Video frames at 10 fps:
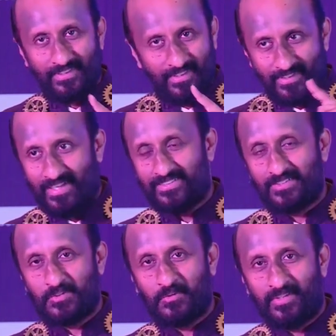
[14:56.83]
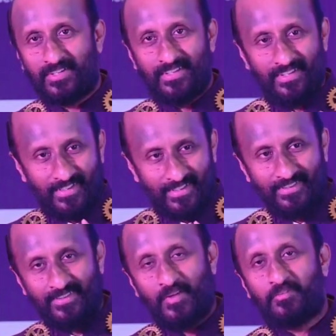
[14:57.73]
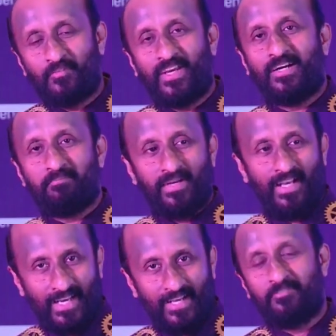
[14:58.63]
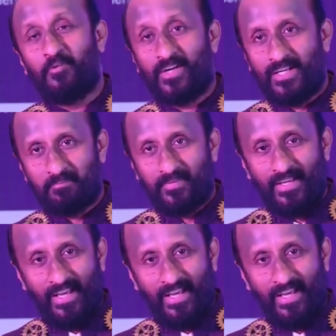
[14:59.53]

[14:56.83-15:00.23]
the trance is over, you have to wake up, and I have woken up.